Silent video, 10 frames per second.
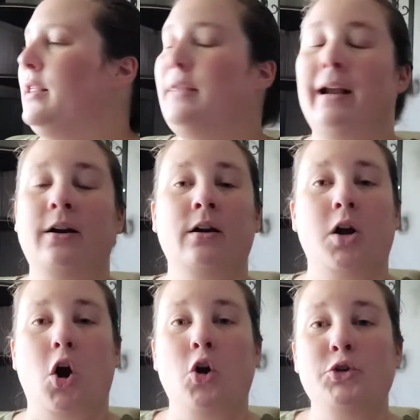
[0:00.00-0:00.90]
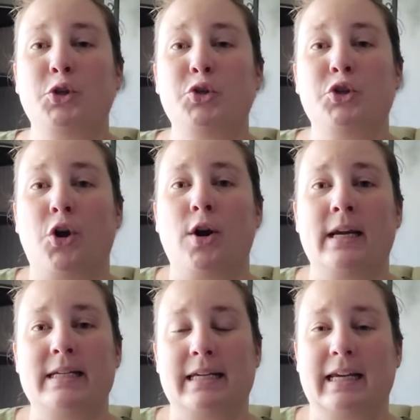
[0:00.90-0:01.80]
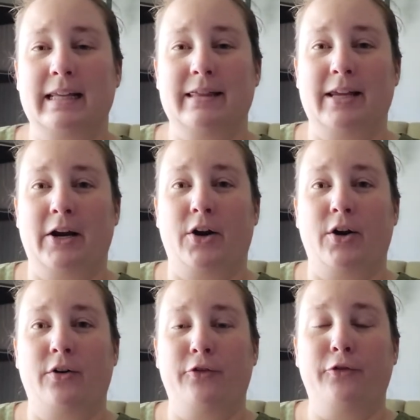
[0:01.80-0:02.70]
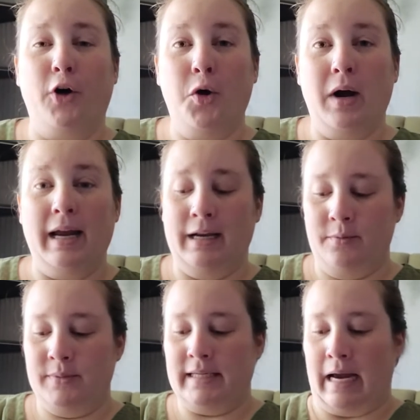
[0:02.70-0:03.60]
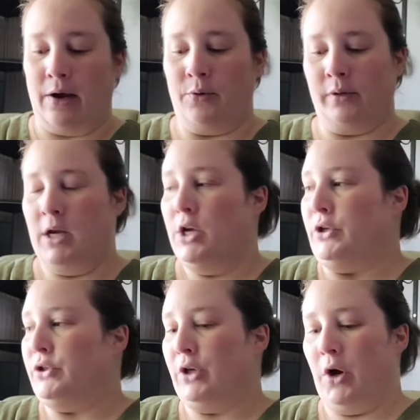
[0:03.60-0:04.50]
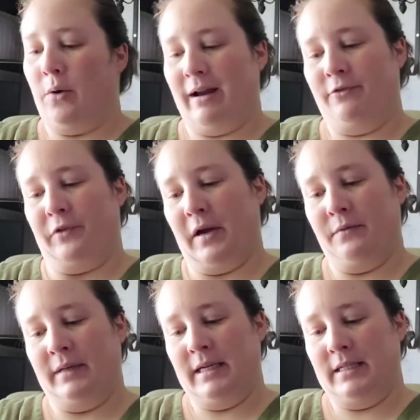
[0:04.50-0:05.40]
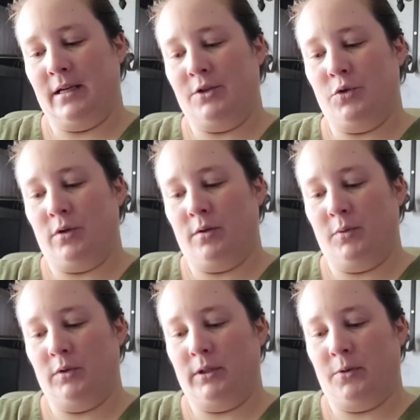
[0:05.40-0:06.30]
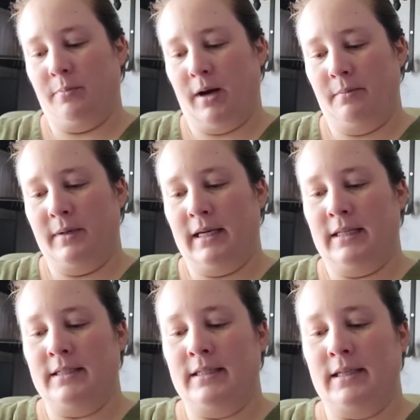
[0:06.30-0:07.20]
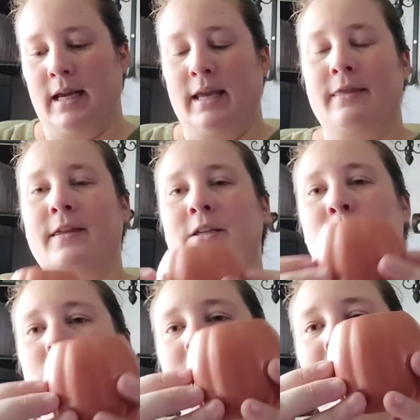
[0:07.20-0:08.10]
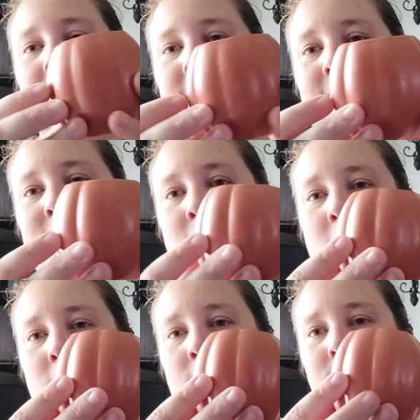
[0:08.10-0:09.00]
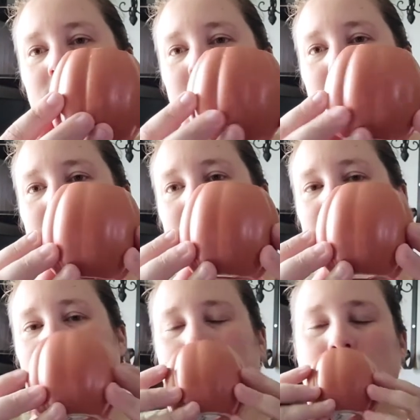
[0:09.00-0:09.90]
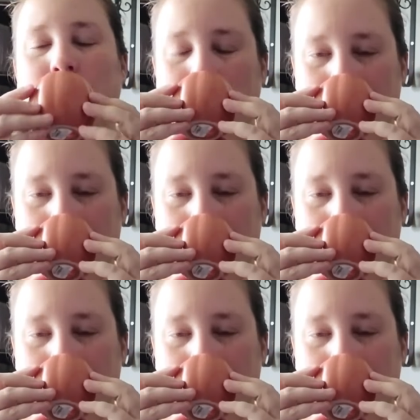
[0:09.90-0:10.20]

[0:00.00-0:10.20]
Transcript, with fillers: They're also starting to get their fall items out. So I found these adorable little pumpkins. This one is Autumn Spice